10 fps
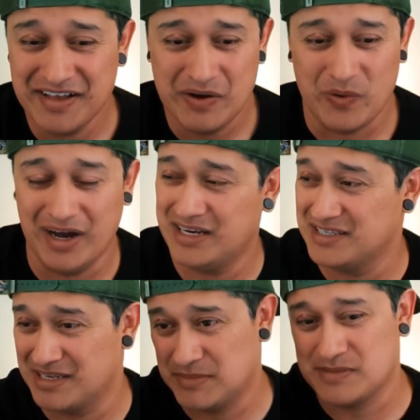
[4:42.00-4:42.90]
Why? Because
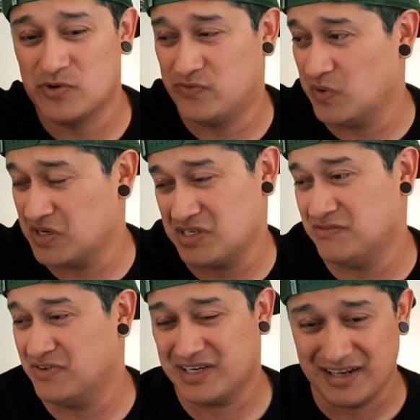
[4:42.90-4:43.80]
I'm just more focused on
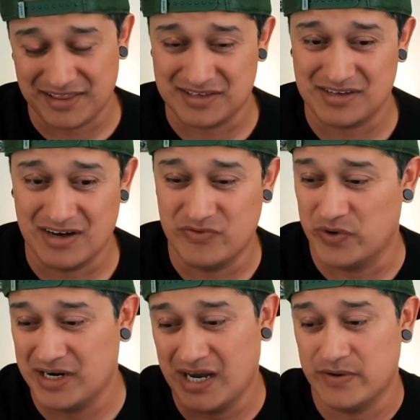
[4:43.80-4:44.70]
fucking like the software
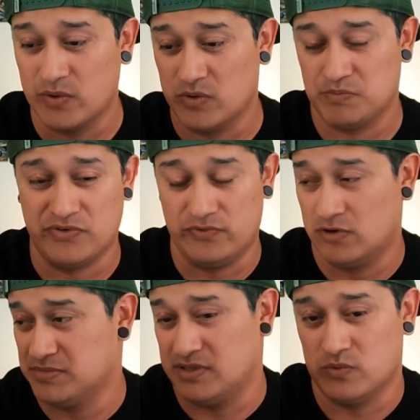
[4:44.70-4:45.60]
and how it
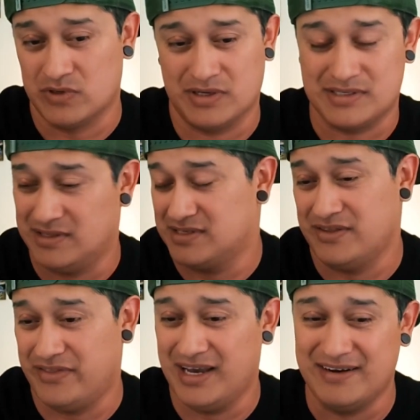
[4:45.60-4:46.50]
performs and works and this and
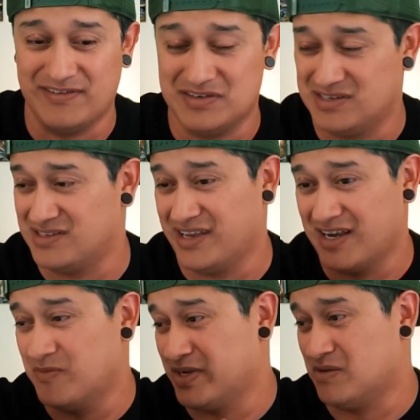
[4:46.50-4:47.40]
that versus like
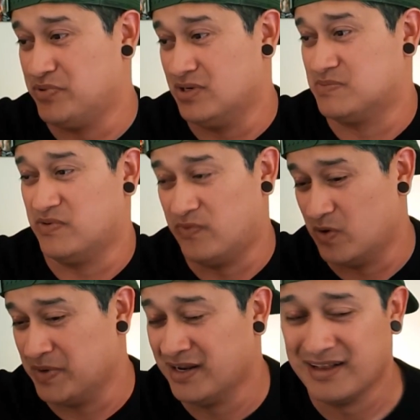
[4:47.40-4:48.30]
how my computer's
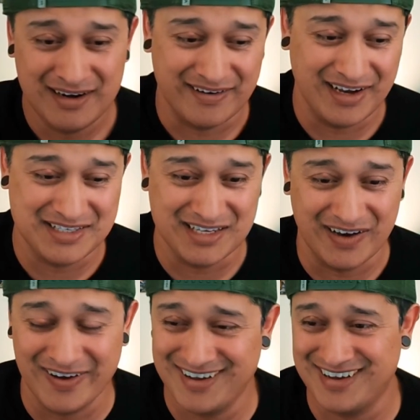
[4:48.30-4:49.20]
performing, right? So
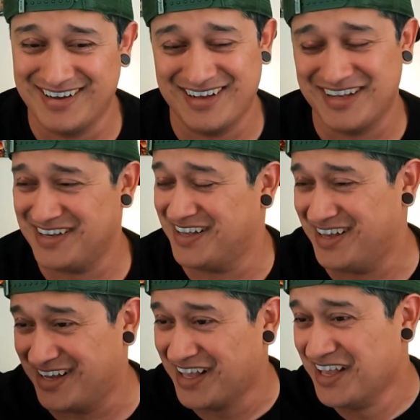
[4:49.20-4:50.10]

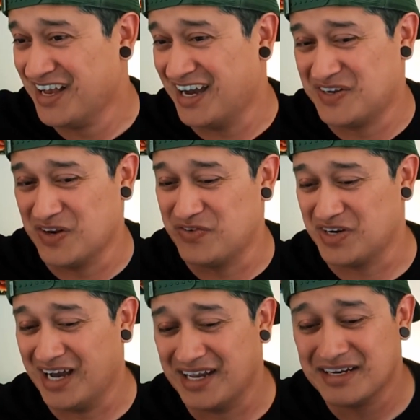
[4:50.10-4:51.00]
I totally
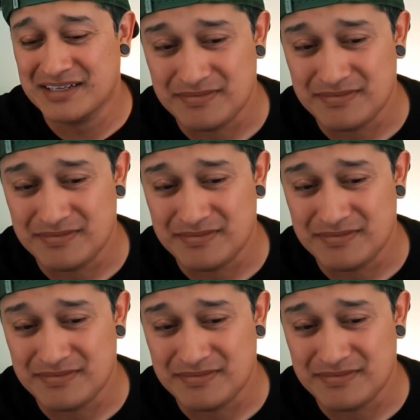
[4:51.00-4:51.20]
forgot.